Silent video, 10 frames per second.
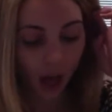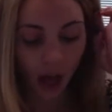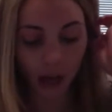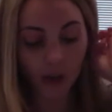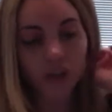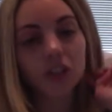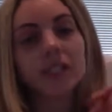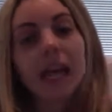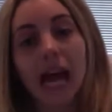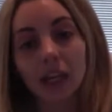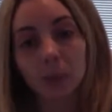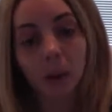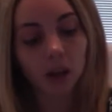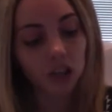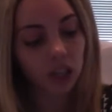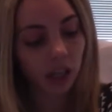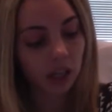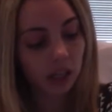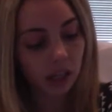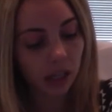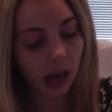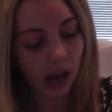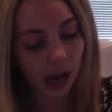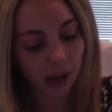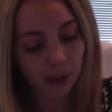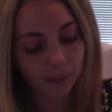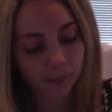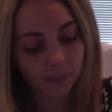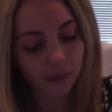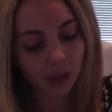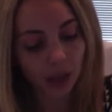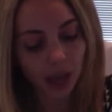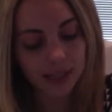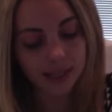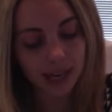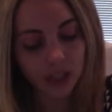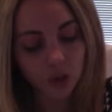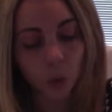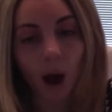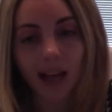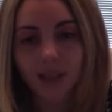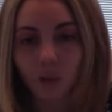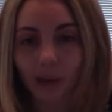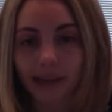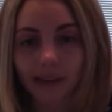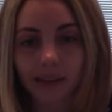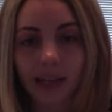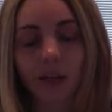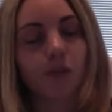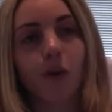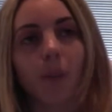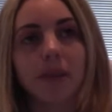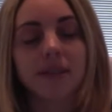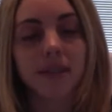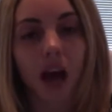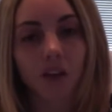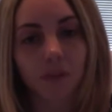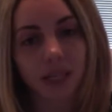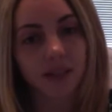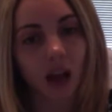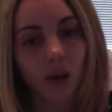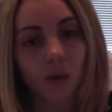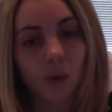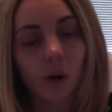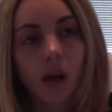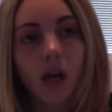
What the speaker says: I also did acupuncture. I did that twice weekly from the start of my cycle.